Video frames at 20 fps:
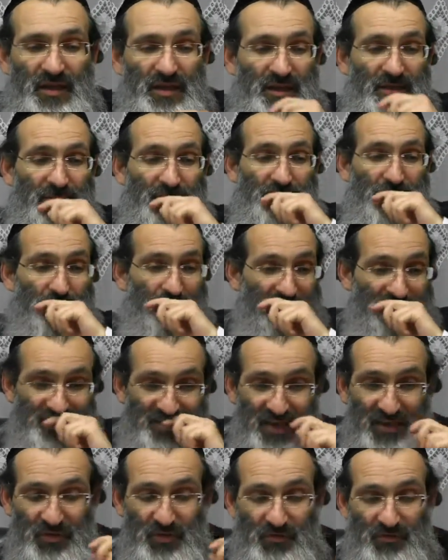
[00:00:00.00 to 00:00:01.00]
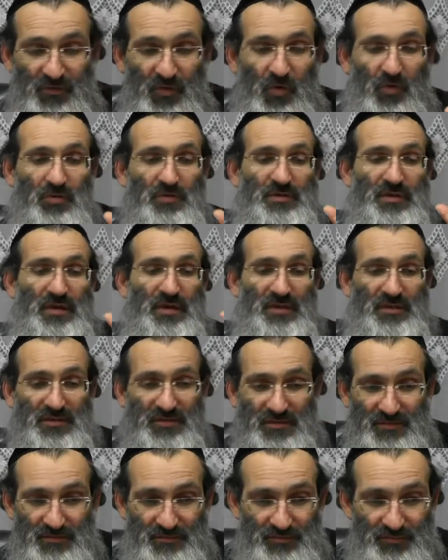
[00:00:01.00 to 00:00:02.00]
Now, even though we say the vault
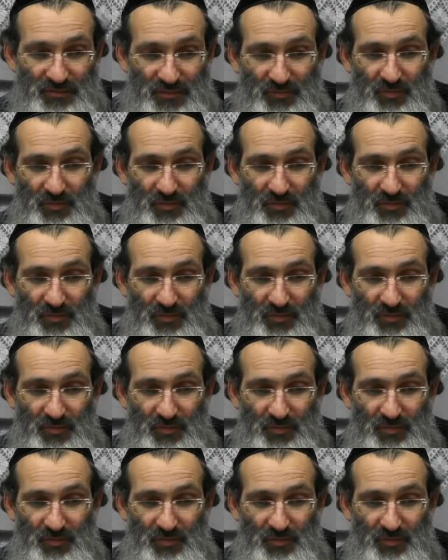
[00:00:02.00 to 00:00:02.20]
is,